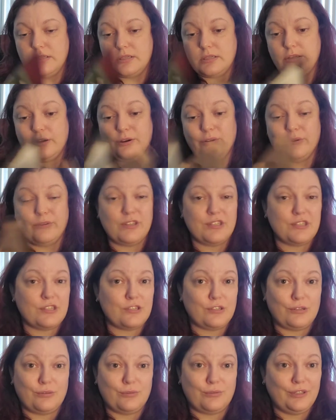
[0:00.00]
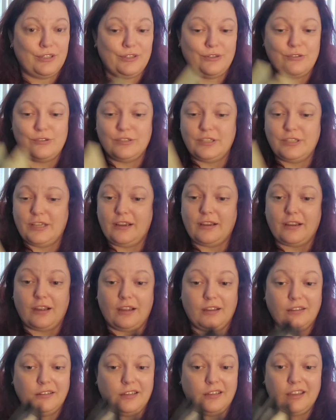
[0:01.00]
So this is a really cool deck.
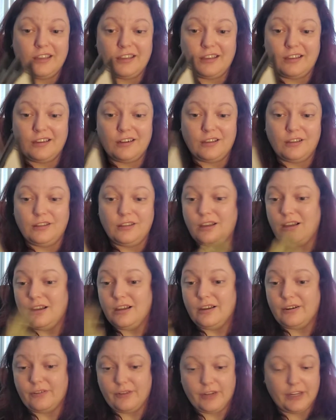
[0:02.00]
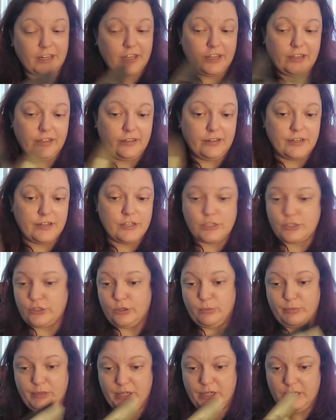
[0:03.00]
I like it a lot already, and I just
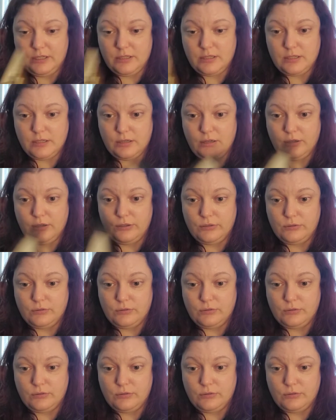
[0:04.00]
opened it. So